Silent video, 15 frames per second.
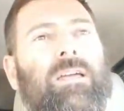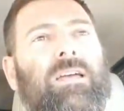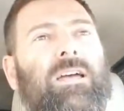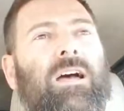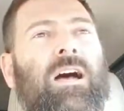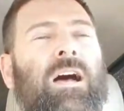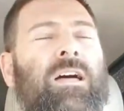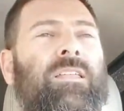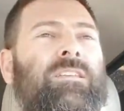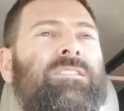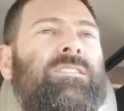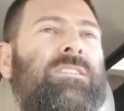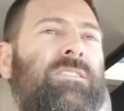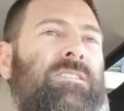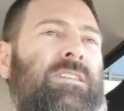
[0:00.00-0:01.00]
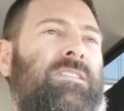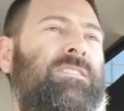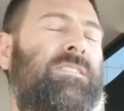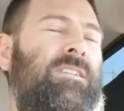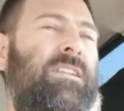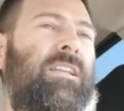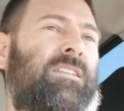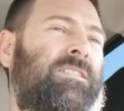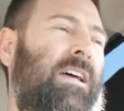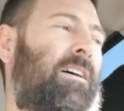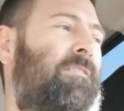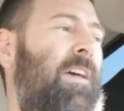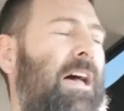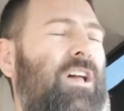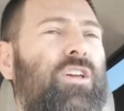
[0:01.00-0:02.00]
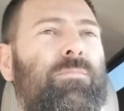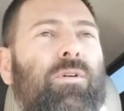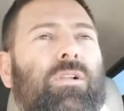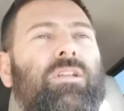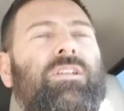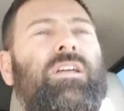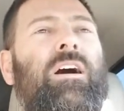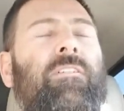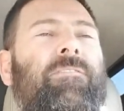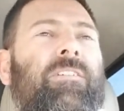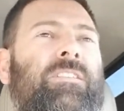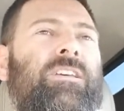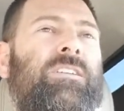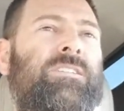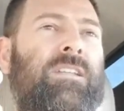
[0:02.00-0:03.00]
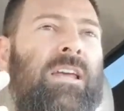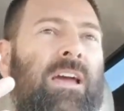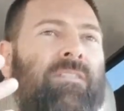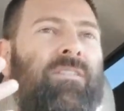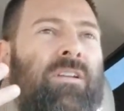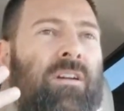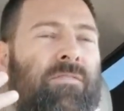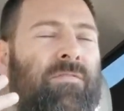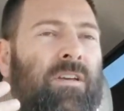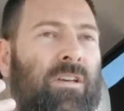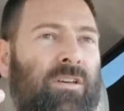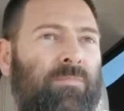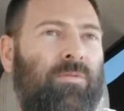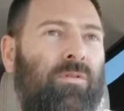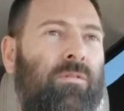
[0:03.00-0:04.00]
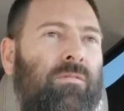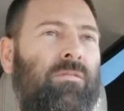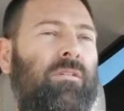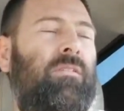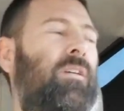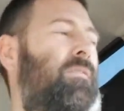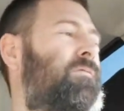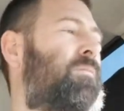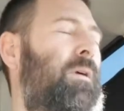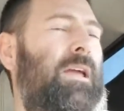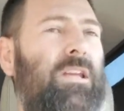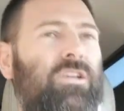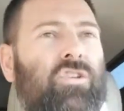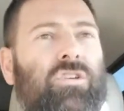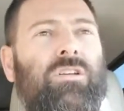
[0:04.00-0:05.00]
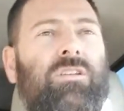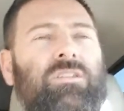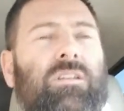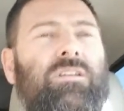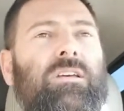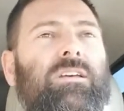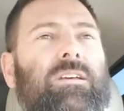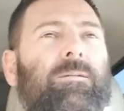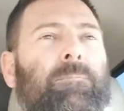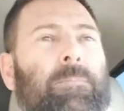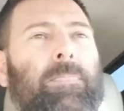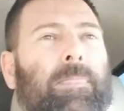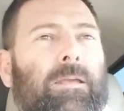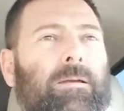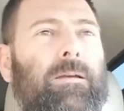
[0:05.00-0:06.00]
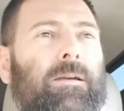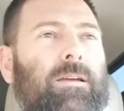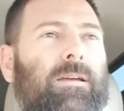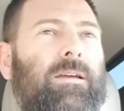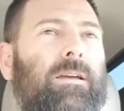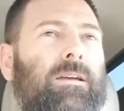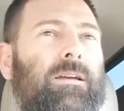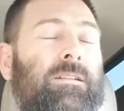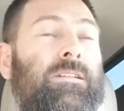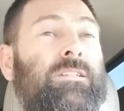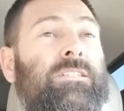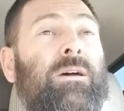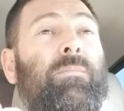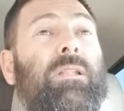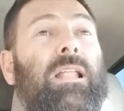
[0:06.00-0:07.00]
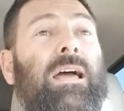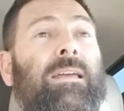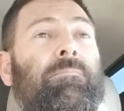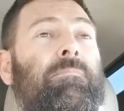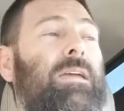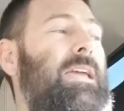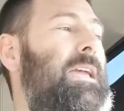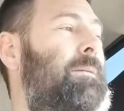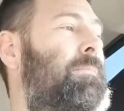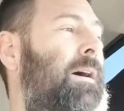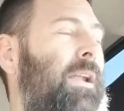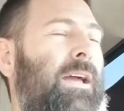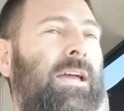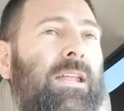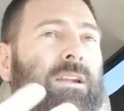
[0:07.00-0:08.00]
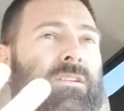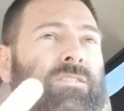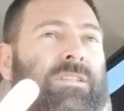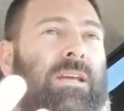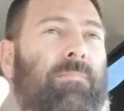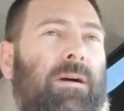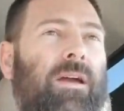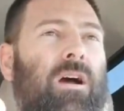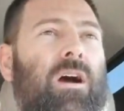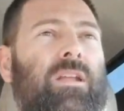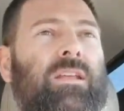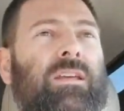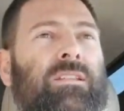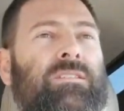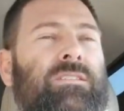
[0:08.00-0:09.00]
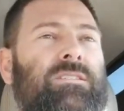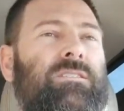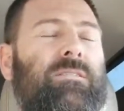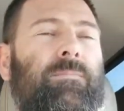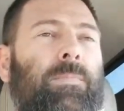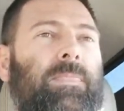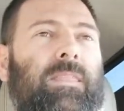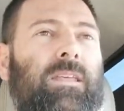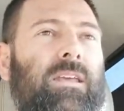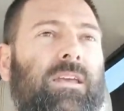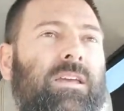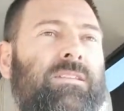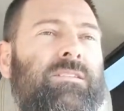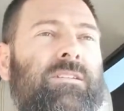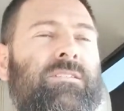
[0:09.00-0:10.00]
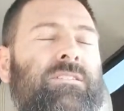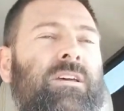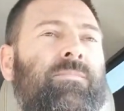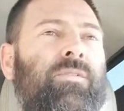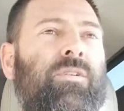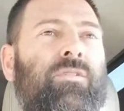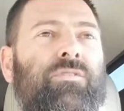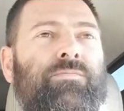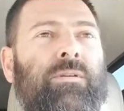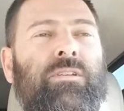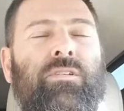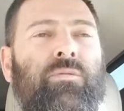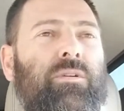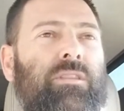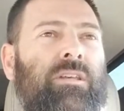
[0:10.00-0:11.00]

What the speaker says: It's not valuable enough. It doesn't have enough valuable information to someone like me. But I gotta understand, my audience isn't someone who's been doing